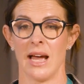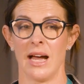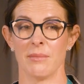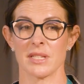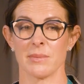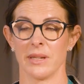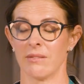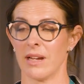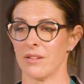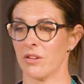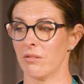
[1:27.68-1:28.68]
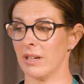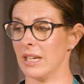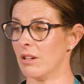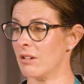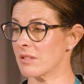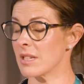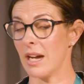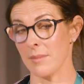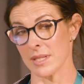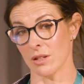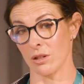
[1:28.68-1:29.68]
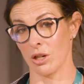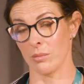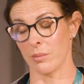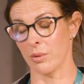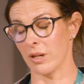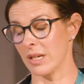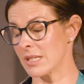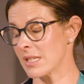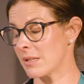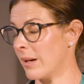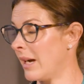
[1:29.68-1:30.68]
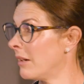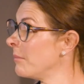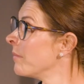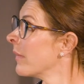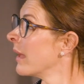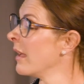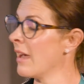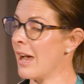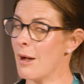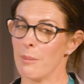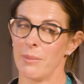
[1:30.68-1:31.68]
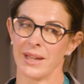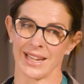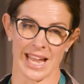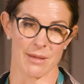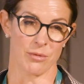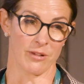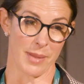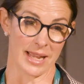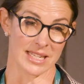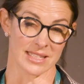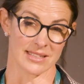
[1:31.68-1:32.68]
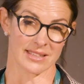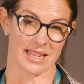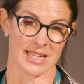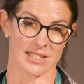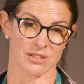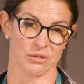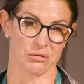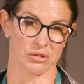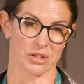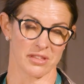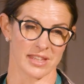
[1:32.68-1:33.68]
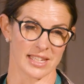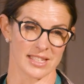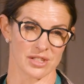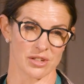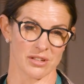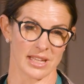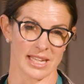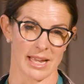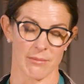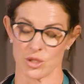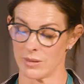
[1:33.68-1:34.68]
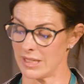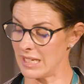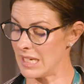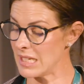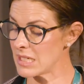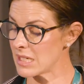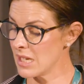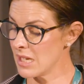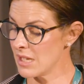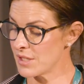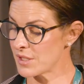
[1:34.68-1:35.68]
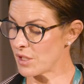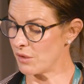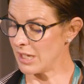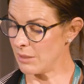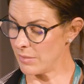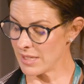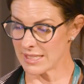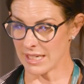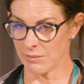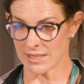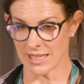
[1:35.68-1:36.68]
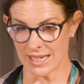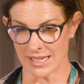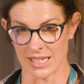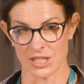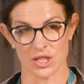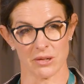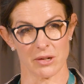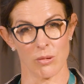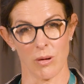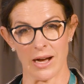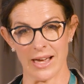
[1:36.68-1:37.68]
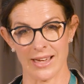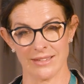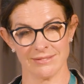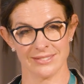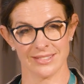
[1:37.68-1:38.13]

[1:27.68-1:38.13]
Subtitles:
It's been around for a really long time. It's a global product as well. But it came off patent, as all good things do. They come to an end. So MSD was lucky to acquire